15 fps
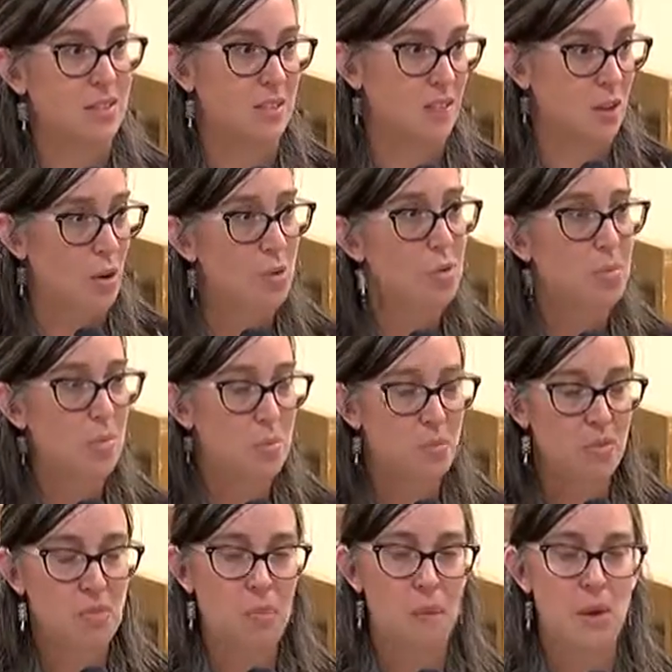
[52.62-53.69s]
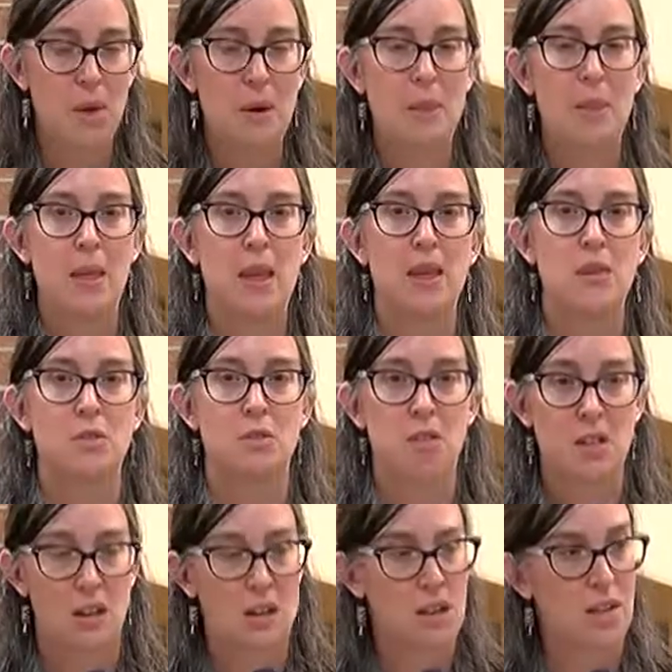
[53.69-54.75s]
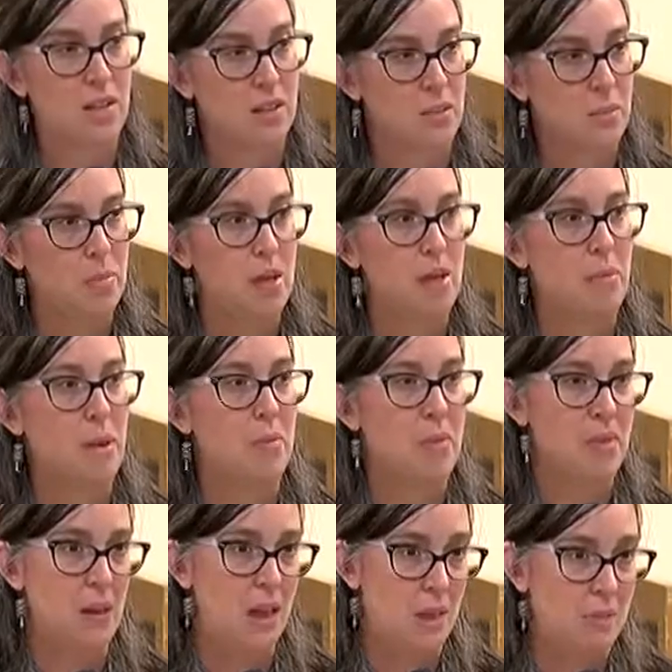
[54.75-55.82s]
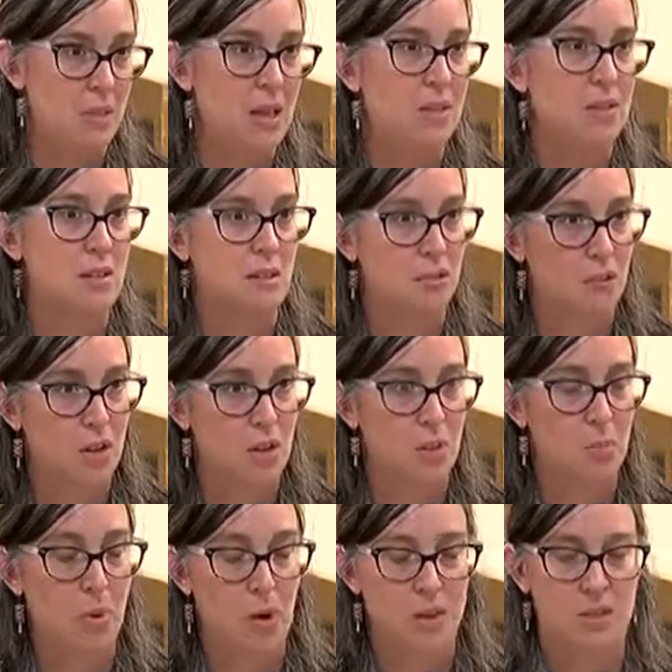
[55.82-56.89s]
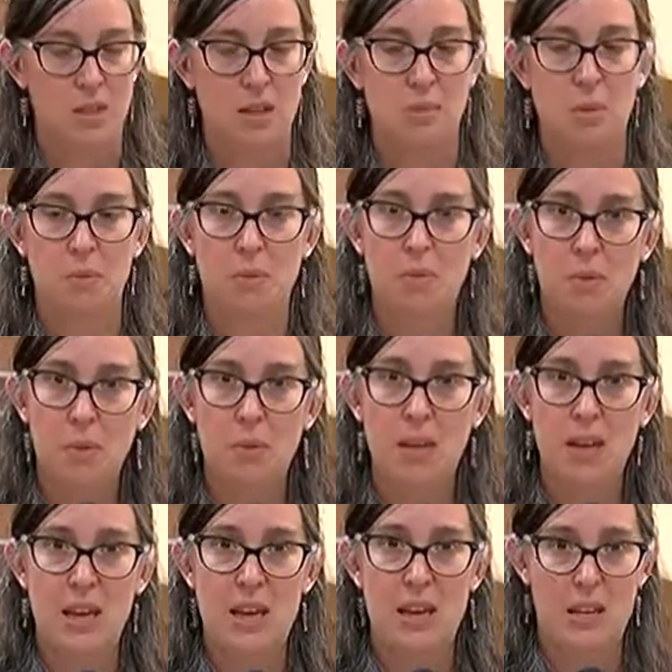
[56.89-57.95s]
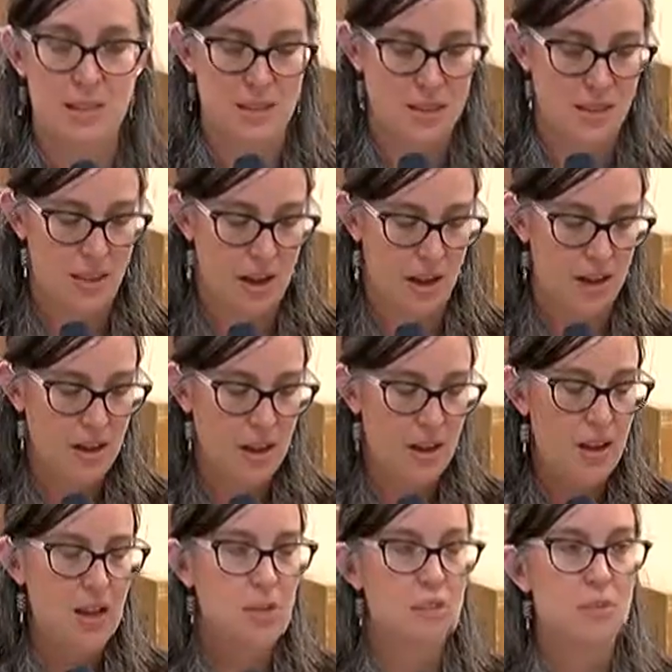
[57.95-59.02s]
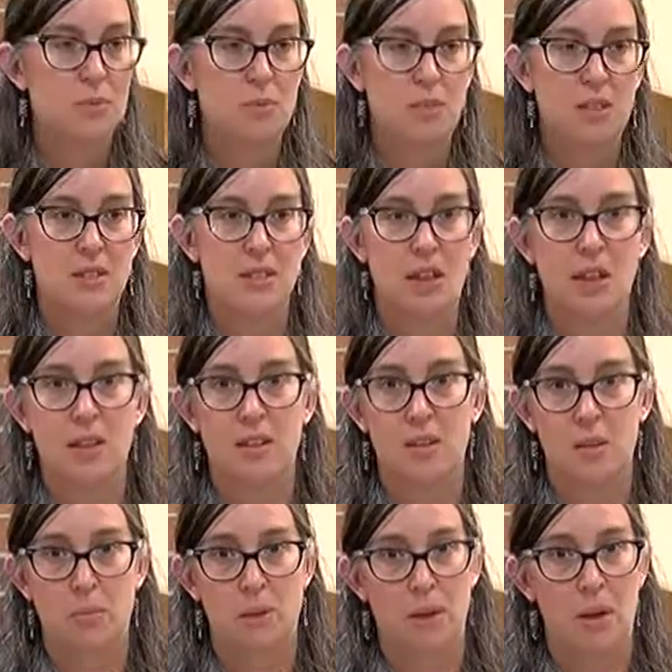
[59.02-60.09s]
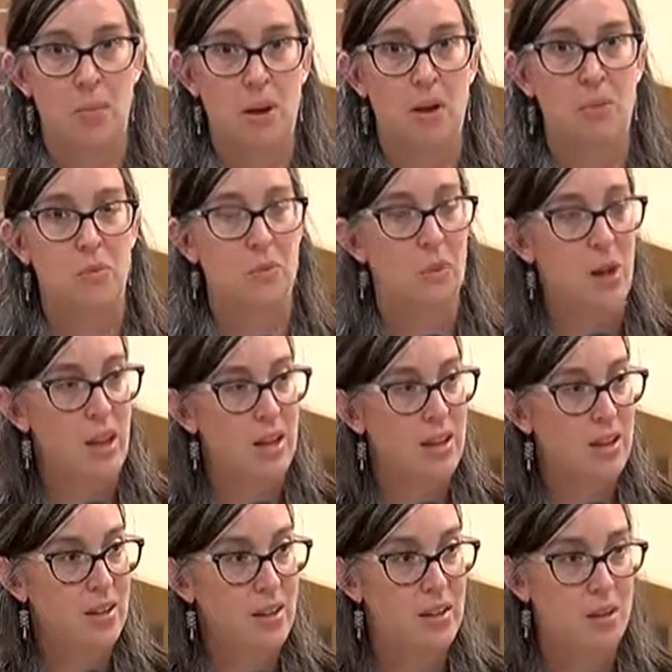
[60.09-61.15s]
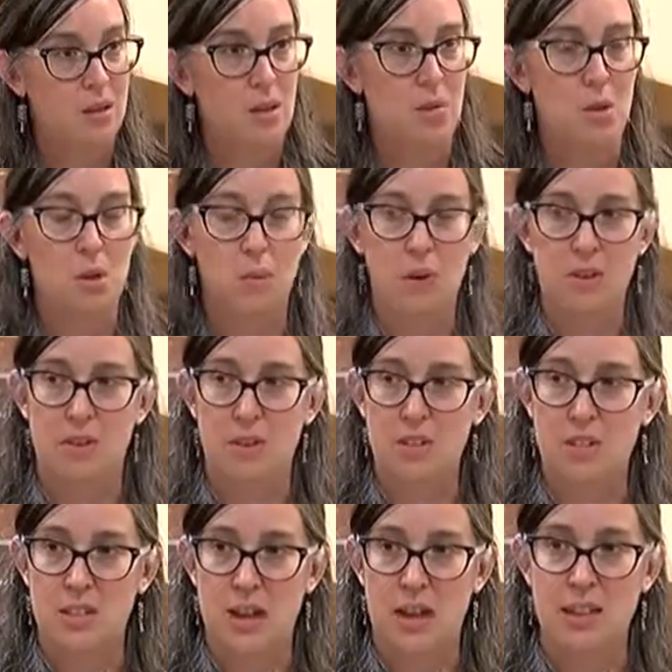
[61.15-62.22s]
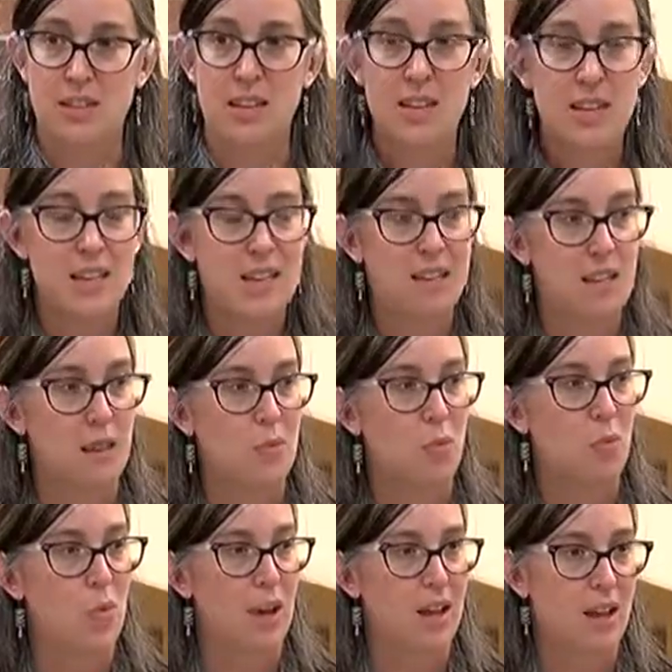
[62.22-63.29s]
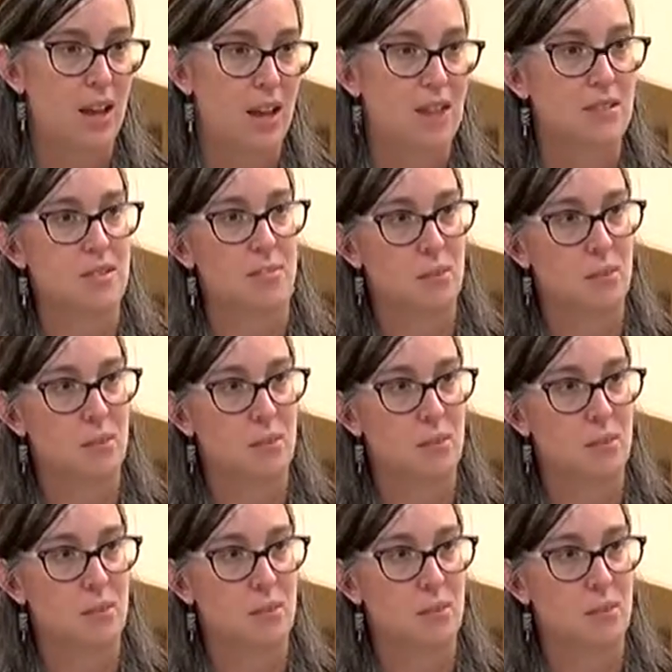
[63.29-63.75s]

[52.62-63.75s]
go through before. So talk a little bit about what that means for your project. But before we get into that, just want to say a little bit about what the Community Preservation Act is and what kinds of